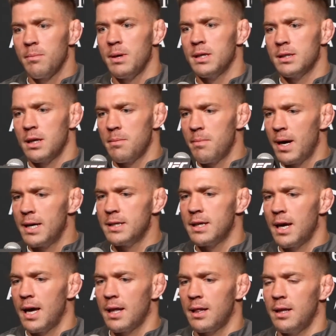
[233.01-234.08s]
He's an amazing
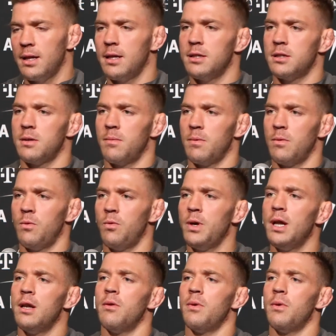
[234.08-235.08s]
athlete, and he's a really,